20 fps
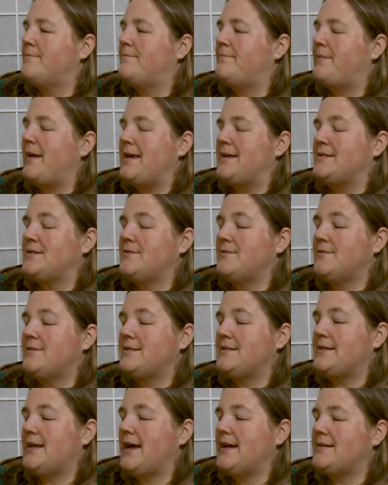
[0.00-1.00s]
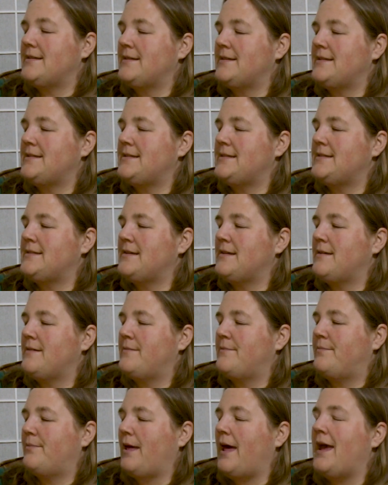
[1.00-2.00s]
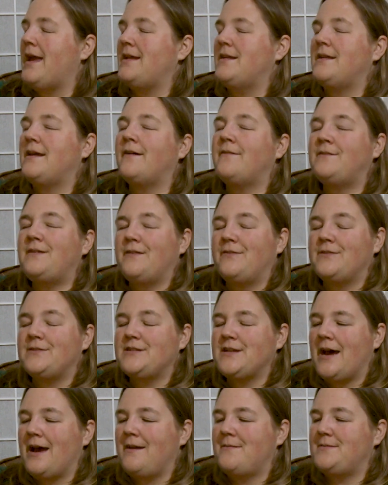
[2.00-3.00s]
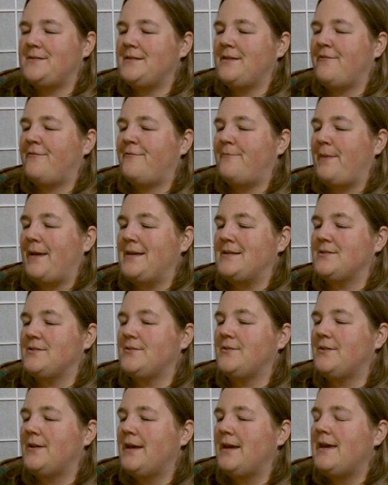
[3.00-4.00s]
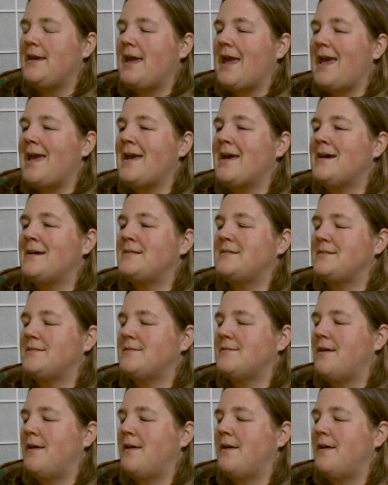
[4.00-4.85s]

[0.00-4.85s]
Basil, this is a blend of different types of basil, and